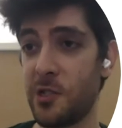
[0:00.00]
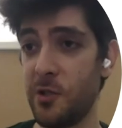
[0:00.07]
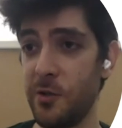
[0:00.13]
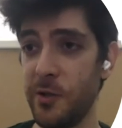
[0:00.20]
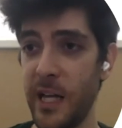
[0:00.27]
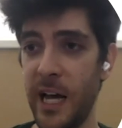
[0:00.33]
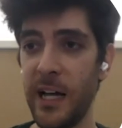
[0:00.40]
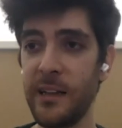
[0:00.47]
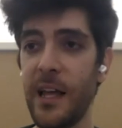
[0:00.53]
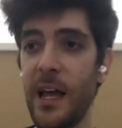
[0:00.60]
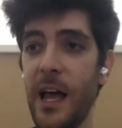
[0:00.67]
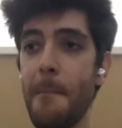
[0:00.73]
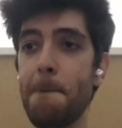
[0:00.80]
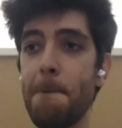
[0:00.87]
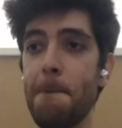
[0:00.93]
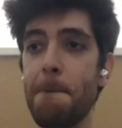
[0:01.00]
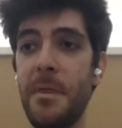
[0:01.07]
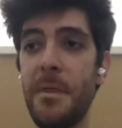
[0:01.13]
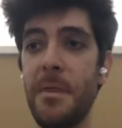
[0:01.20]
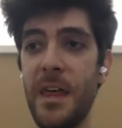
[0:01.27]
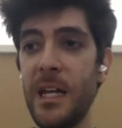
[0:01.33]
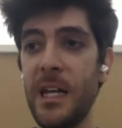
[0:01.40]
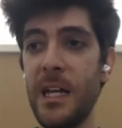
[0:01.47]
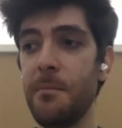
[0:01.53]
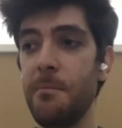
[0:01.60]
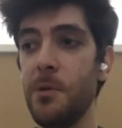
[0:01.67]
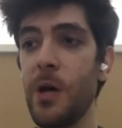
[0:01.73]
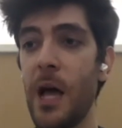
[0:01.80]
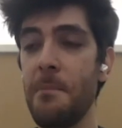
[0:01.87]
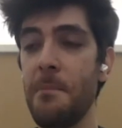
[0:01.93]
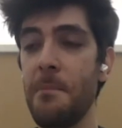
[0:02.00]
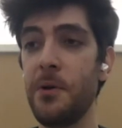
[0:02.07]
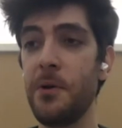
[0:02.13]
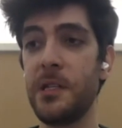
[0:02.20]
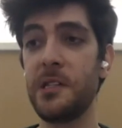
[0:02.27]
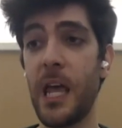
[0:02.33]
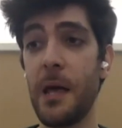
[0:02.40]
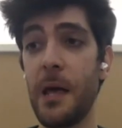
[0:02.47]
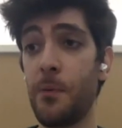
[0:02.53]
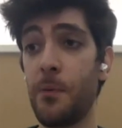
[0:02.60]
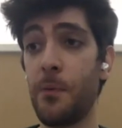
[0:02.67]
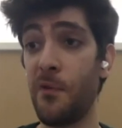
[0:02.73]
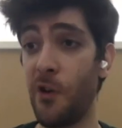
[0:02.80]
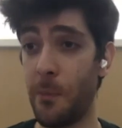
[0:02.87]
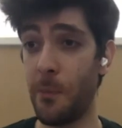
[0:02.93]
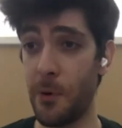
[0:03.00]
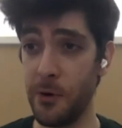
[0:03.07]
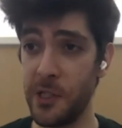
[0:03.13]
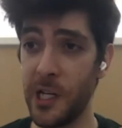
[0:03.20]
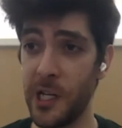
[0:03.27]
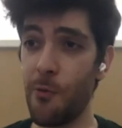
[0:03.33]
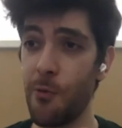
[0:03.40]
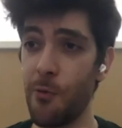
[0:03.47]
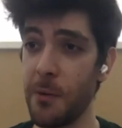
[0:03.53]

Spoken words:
you can just do that, and then MUnit is capable of